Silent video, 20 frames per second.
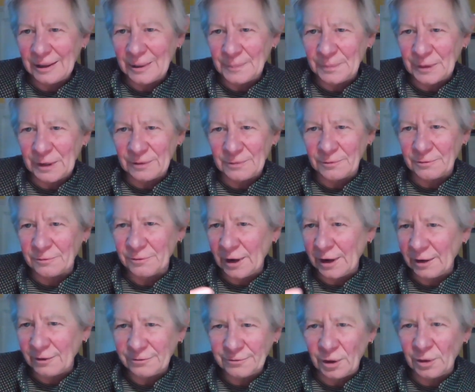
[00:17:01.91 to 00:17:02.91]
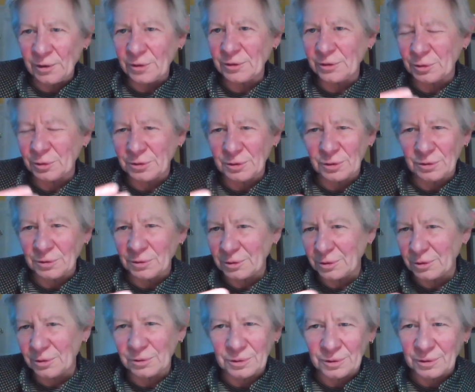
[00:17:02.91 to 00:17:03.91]
via phone
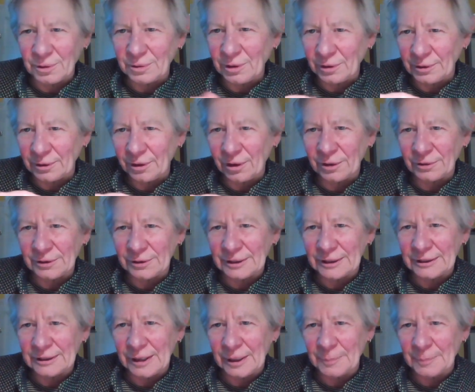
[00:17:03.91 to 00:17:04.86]
or on